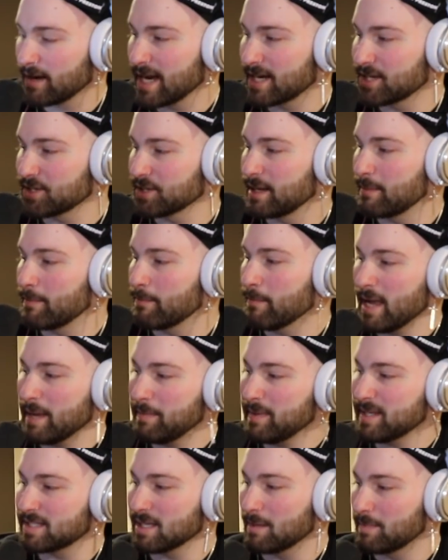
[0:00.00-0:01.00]
Actually,
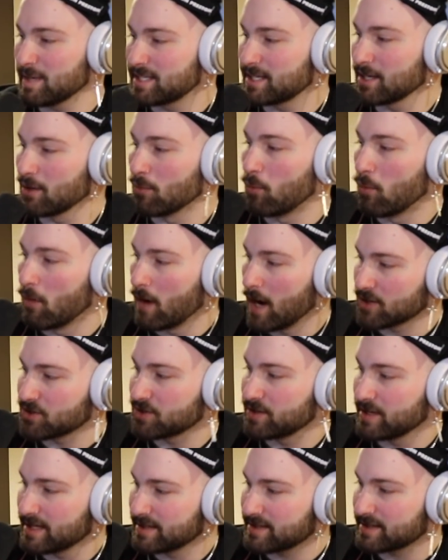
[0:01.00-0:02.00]
maybe somebody's gonna watch
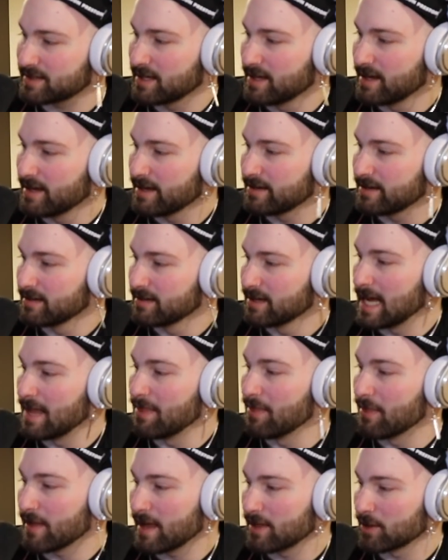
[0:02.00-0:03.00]
this,
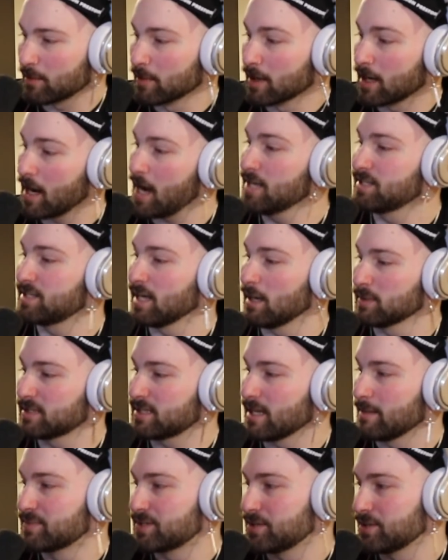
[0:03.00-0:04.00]
and then they'll be like, I dealt with
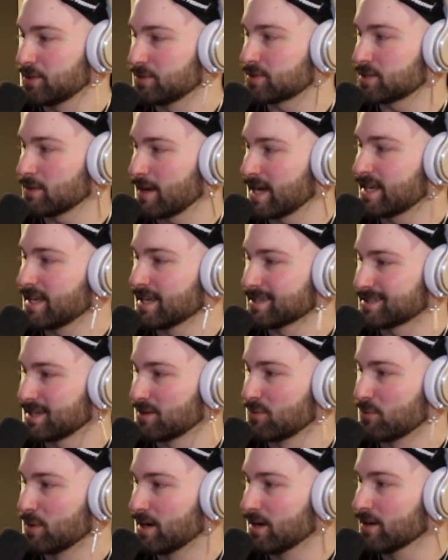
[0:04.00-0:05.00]
them too, so I guess I
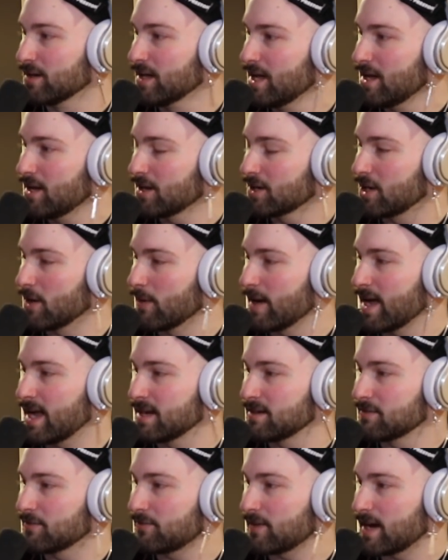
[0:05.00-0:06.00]
will go
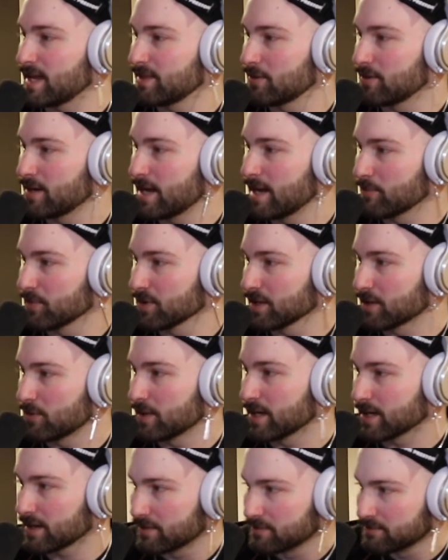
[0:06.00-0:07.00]
ahead and find their name really
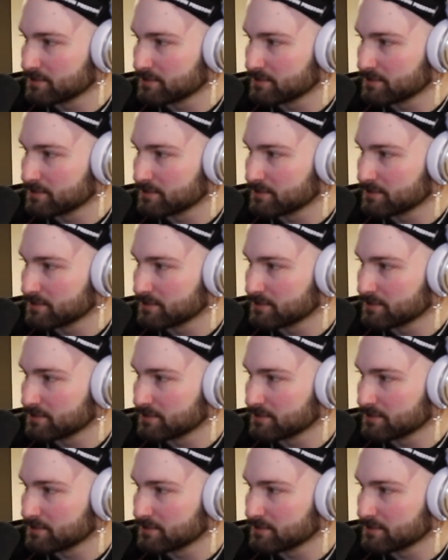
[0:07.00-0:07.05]
quick.